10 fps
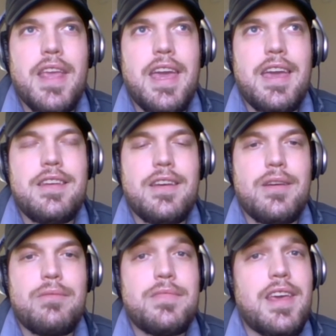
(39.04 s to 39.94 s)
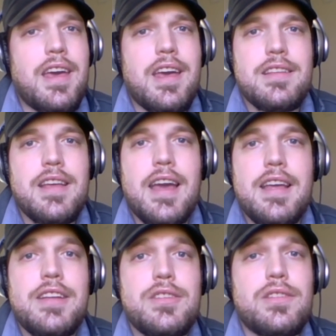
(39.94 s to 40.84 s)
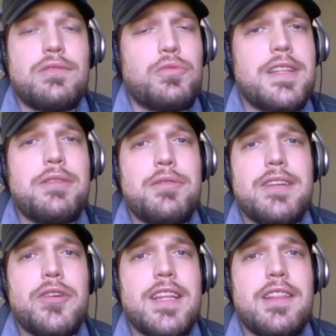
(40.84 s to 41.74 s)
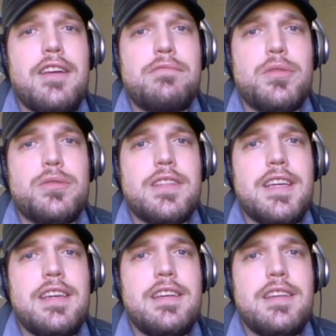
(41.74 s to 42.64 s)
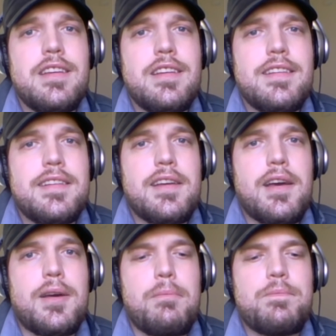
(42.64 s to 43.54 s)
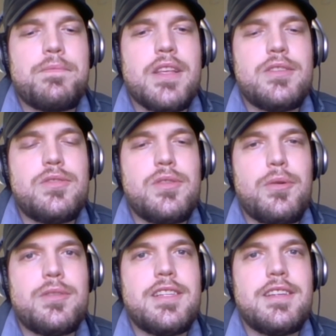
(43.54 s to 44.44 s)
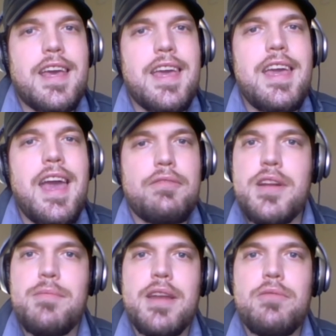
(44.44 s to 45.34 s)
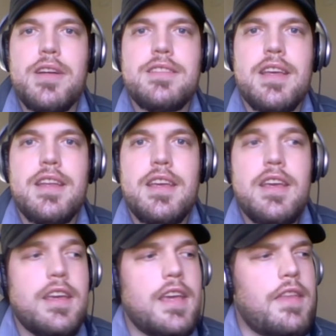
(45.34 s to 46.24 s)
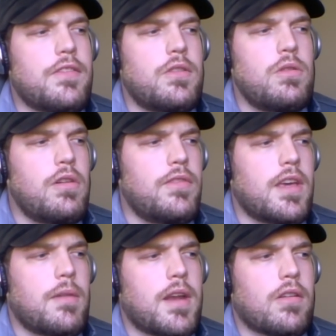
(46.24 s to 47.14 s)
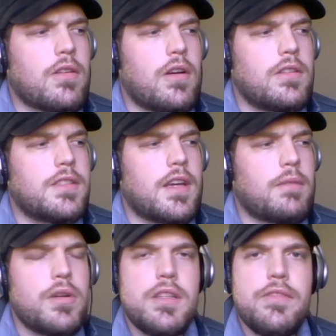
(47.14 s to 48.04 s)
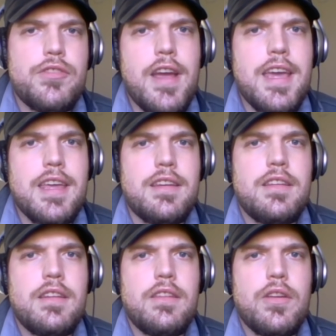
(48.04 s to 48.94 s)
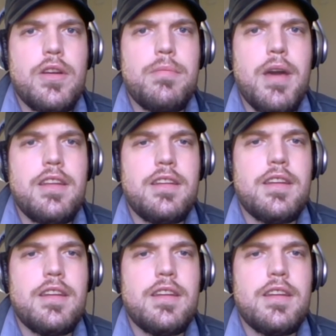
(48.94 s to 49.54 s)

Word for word: And um, yeah, I, I, just really, really, really love Bruce Lee. Um, so today, a friend of mine at work said, Yeah, there's a new movie coming out called uh, Birth of a Dragon. Have you heard about it?